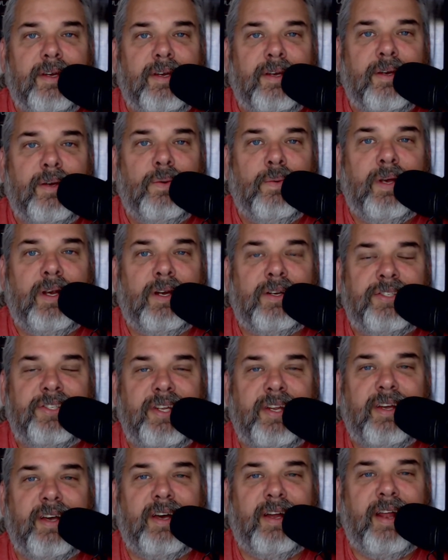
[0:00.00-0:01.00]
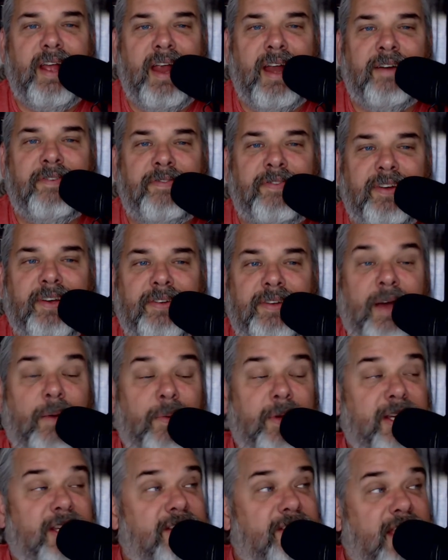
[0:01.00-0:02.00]
We are sitting on an airfield. Now,
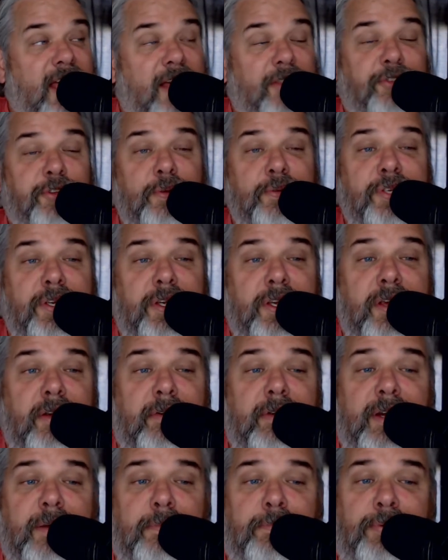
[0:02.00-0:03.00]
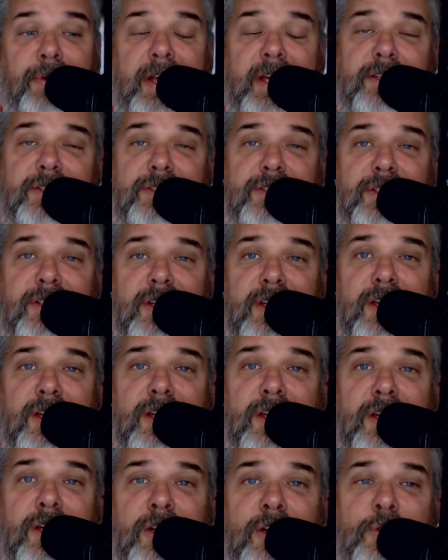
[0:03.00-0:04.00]
we just got through securing a bridge.
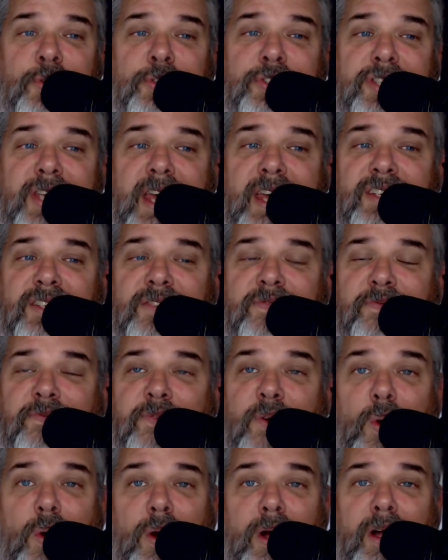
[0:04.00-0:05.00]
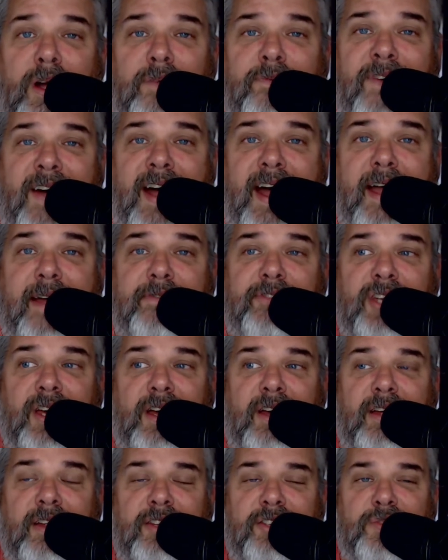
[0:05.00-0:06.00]
Who sends 4 or 5
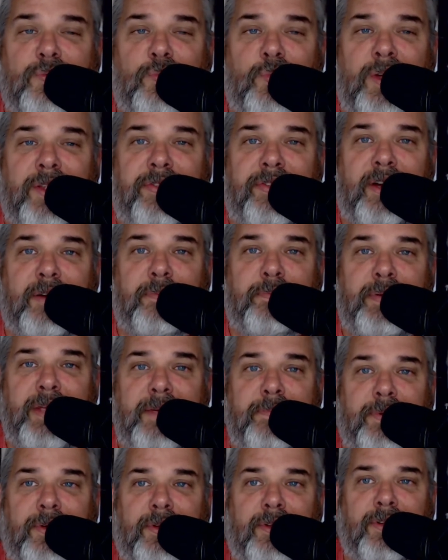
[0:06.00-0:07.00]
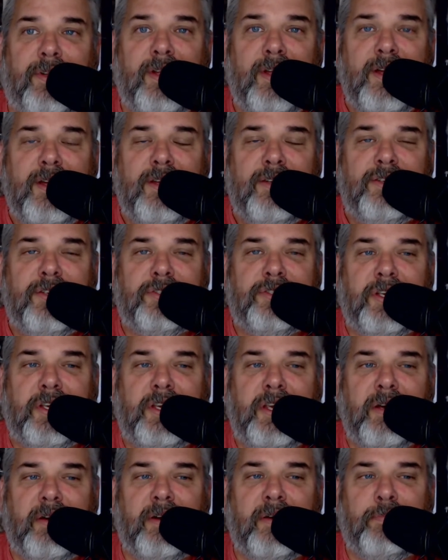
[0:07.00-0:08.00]
tons with their people to
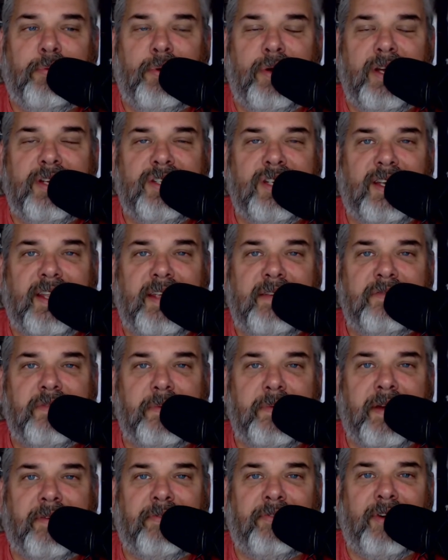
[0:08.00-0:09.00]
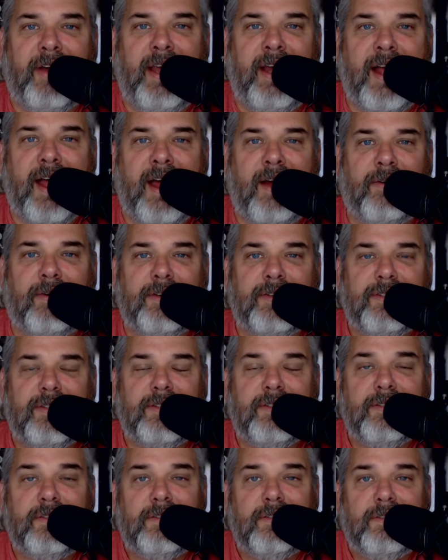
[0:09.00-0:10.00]
secure a bridge and leaves them there for 8 hours?
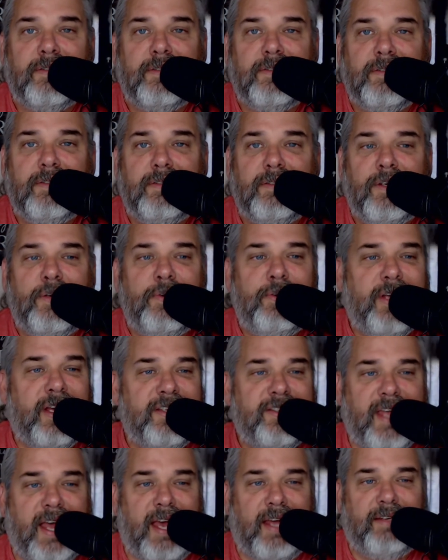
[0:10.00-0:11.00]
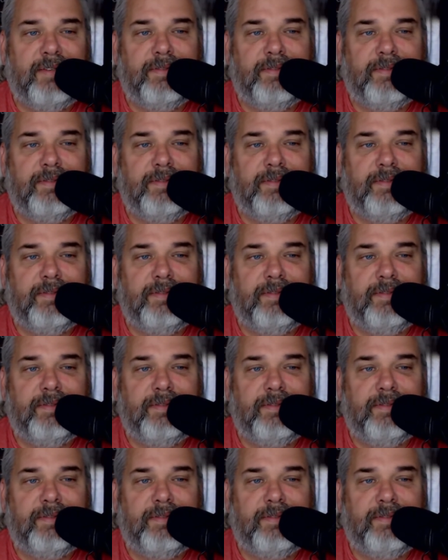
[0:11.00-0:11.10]
Who does that?